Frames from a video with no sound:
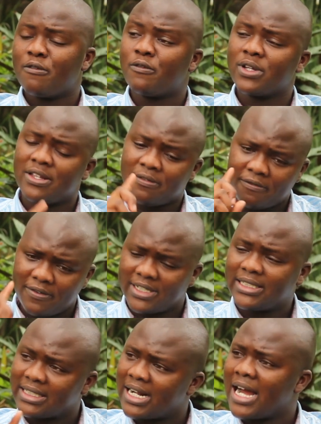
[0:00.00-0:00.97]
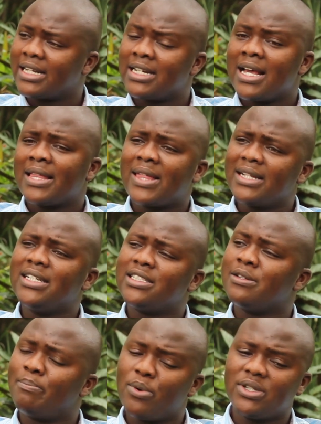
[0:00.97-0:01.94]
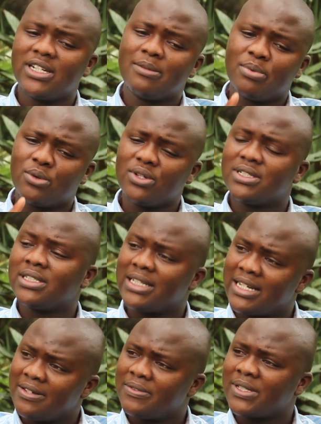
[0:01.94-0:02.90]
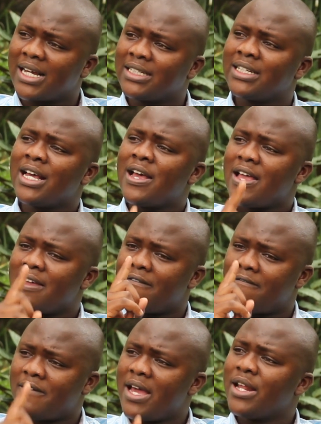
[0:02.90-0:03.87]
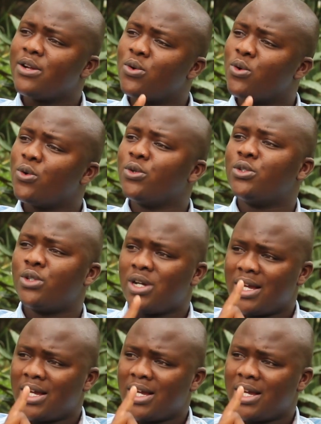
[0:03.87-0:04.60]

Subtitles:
for the first cut. That is important because it gives us a very good